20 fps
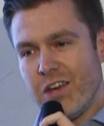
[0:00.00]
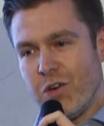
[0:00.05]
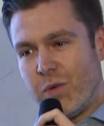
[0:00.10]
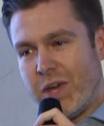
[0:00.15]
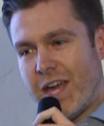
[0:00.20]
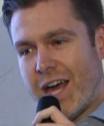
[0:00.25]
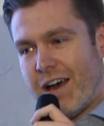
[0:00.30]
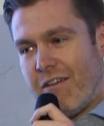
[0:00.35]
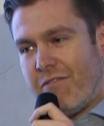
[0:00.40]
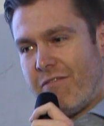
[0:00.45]

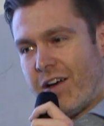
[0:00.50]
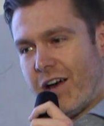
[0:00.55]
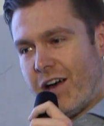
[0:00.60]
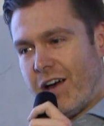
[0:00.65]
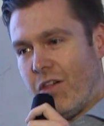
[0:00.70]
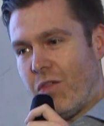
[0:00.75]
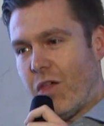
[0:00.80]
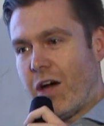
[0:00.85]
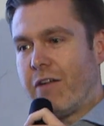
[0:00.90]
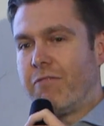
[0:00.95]
we have
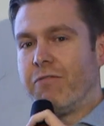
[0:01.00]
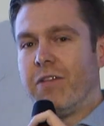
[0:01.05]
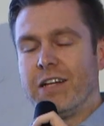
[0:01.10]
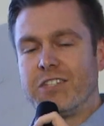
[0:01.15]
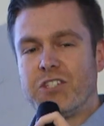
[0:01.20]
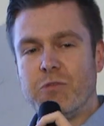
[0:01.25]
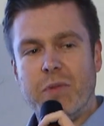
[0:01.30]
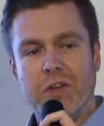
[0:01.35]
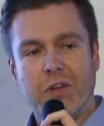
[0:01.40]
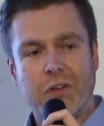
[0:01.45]
a lot of
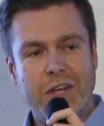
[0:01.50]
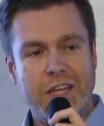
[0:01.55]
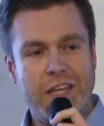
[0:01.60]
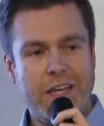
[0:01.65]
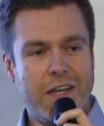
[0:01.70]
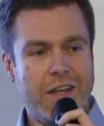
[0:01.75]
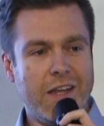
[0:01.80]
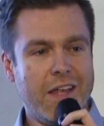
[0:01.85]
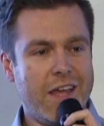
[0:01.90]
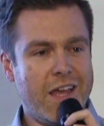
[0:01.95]
flexibility
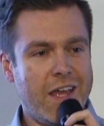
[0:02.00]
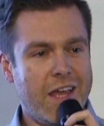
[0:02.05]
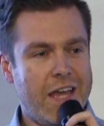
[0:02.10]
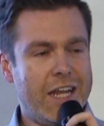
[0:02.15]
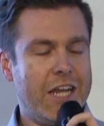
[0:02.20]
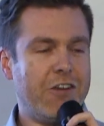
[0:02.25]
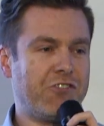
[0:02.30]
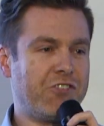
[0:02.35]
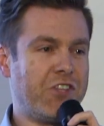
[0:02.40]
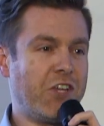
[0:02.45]
and
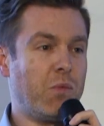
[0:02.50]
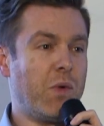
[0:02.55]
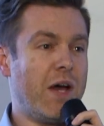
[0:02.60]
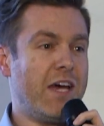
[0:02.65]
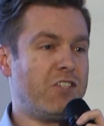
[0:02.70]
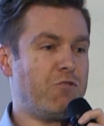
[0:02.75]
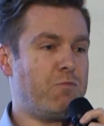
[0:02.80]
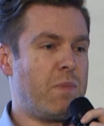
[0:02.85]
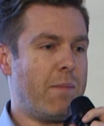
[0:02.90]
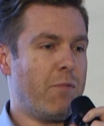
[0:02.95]
interesting
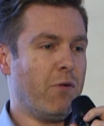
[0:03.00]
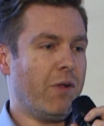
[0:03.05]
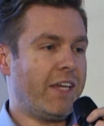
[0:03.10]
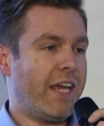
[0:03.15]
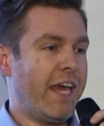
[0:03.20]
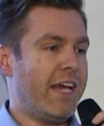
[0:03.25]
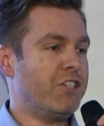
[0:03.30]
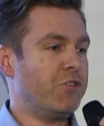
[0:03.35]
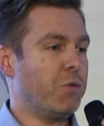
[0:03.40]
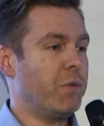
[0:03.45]
ways of people
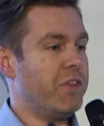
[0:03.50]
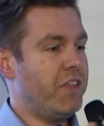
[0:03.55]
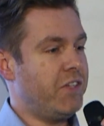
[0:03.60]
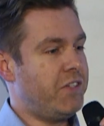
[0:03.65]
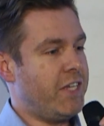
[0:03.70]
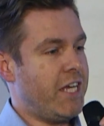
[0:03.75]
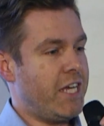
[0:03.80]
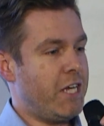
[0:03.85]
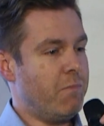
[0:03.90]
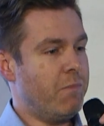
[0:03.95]
engaging with the
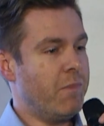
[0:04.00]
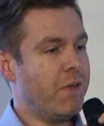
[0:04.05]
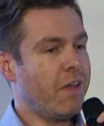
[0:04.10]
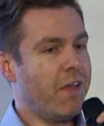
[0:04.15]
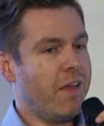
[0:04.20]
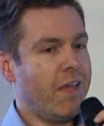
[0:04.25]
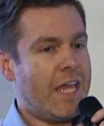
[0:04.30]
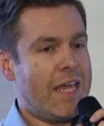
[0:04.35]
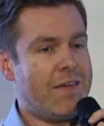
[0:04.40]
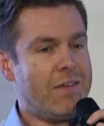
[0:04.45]
team,
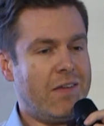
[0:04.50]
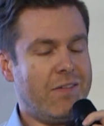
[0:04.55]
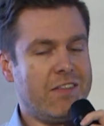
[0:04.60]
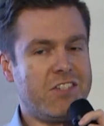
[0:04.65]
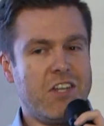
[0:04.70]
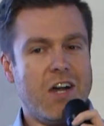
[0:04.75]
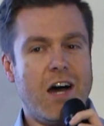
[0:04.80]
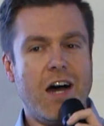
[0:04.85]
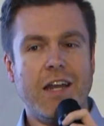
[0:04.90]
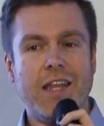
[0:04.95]
even if
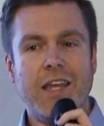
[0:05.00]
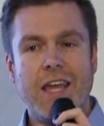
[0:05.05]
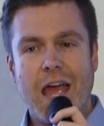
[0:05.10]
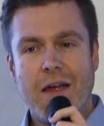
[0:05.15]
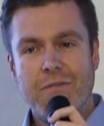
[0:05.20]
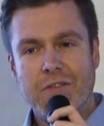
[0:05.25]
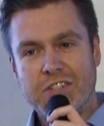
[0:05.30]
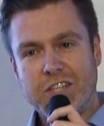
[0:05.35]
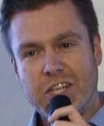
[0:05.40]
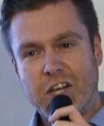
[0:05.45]
it's not
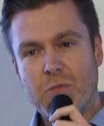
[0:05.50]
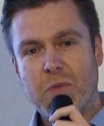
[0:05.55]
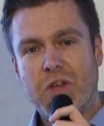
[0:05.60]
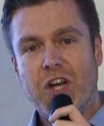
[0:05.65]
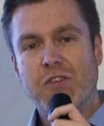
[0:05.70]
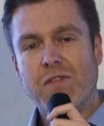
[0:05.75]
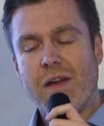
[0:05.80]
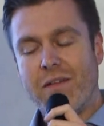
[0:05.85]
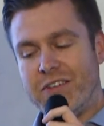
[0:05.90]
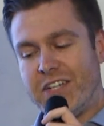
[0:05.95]
every single
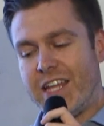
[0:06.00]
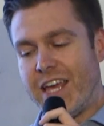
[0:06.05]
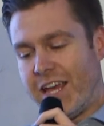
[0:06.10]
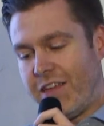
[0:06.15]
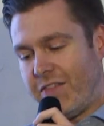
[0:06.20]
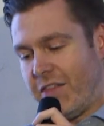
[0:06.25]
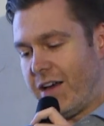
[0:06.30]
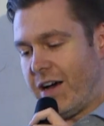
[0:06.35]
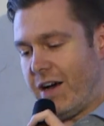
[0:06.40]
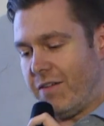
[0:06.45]
minute of every day
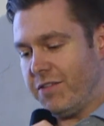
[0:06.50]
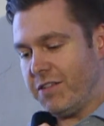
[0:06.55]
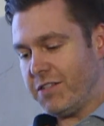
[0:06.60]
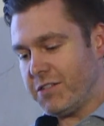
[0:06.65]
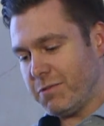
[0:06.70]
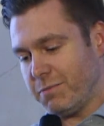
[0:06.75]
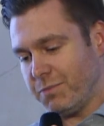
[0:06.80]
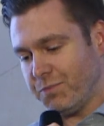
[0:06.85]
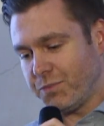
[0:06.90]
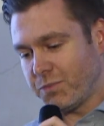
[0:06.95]
in the
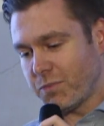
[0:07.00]
office.